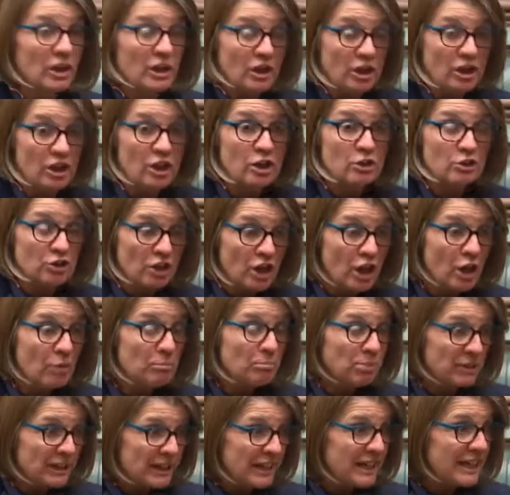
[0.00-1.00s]
who
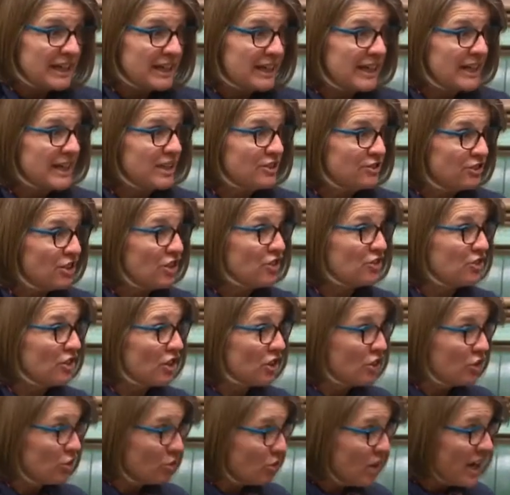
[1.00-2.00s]
completely
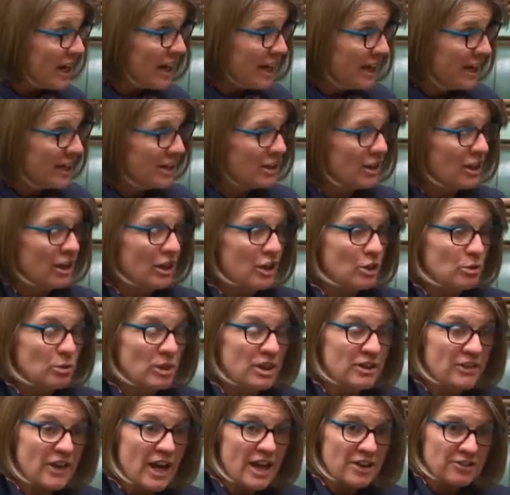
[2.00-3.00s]
disagree
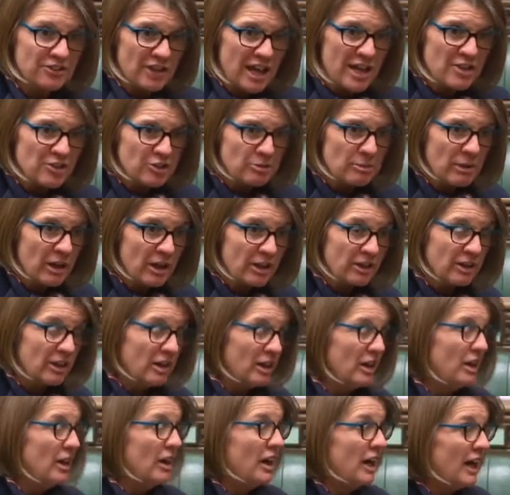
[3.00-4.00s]
with that sentiment?
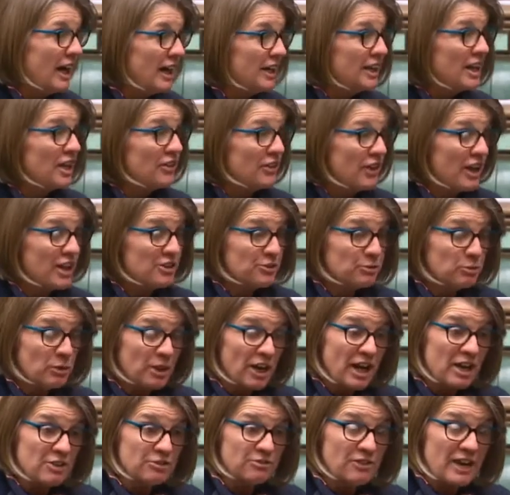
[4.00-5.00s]
And that's
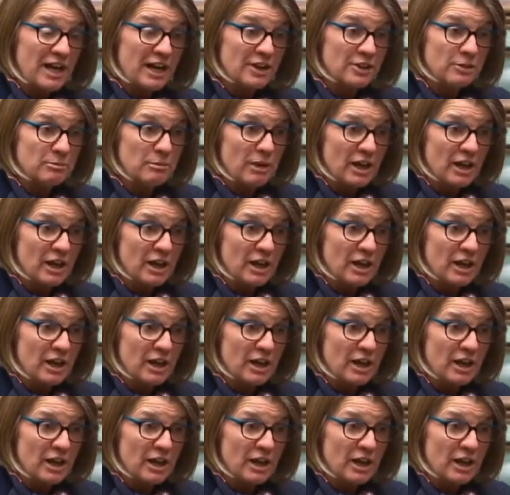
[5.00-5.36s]
what I found